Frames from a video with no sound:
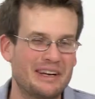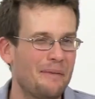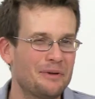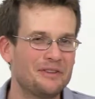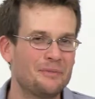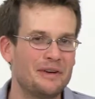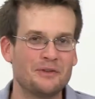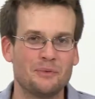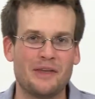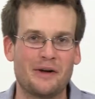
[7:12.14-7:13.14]
But capitalism
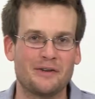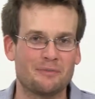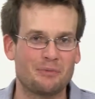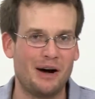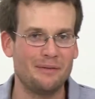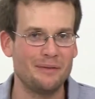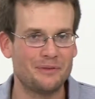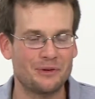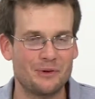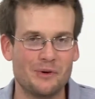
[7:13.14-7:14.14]
isn't without its
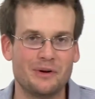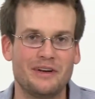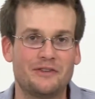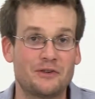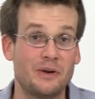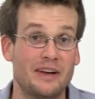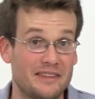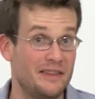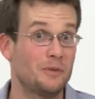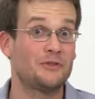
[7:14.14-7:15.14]
problems or its
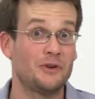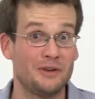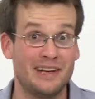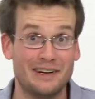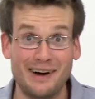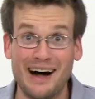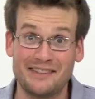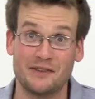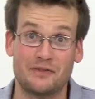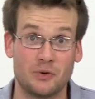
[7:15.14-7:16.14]
critics, and there were certainly
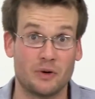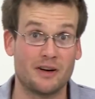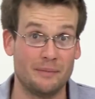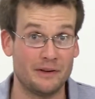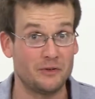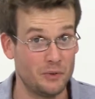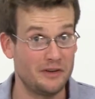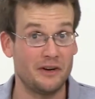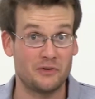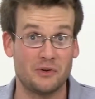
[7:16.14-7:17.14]
lots of shortcomings to
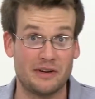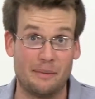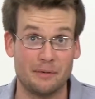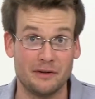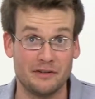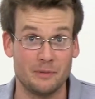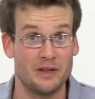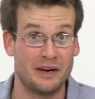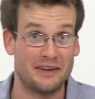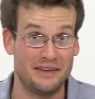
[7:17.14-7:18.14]
industrial capitalism
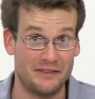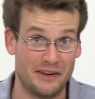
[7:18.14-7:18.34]
in the 19th